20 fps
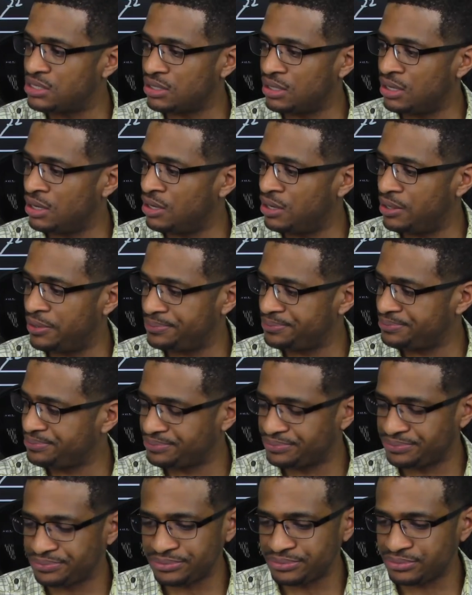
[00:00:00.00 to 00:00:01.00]
Uh,
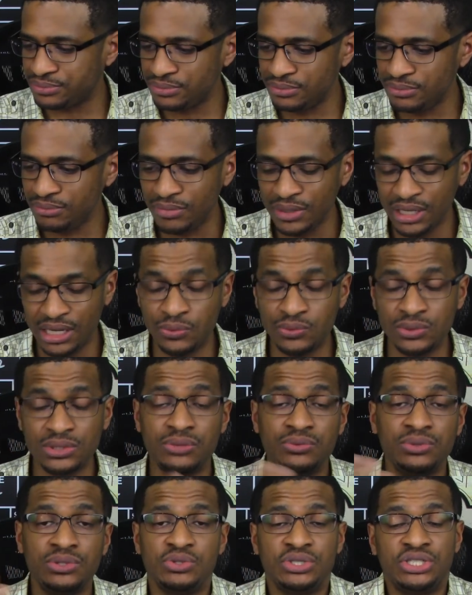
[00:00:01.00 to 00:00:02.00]
it was it
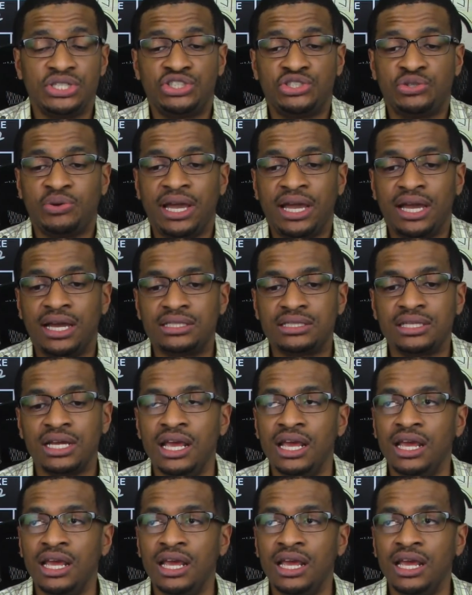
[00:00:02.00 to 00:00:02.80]
was just trash.